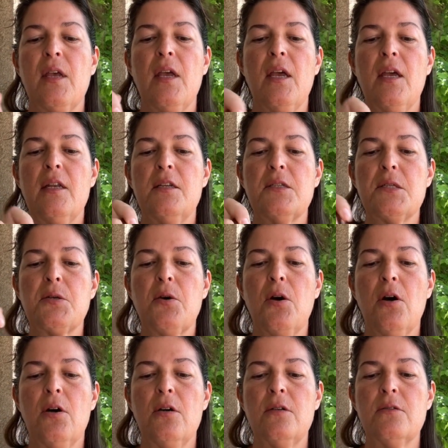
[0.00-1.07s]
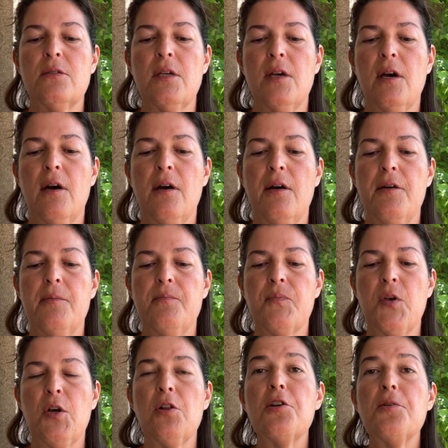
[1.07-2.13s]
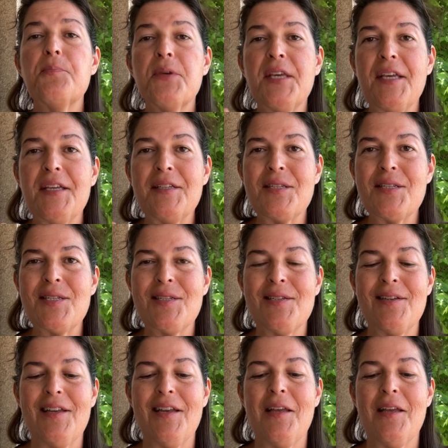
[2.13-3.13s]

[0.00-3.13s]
And it's called halupkis.